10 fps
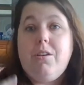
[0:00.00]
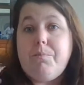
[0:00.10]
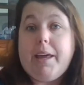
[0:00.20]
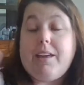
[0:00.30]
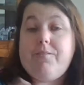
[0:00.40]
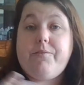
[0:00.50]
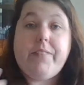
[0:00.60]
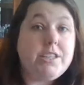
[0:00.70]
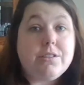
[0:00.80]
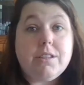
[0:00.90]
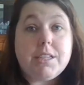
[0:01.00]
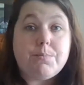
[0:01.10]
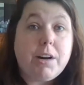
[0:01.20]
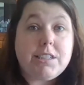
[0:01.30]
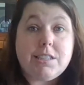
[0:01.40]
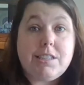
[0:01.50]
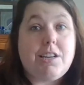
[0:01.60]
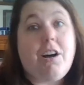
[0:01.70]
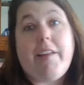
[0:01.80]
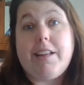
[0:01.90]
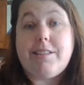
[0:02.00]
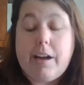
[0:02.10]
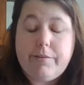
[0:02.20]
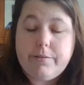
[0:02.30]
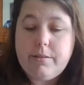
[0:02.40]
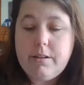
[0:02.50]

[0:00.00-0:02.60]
making facial expressions and all that stuff.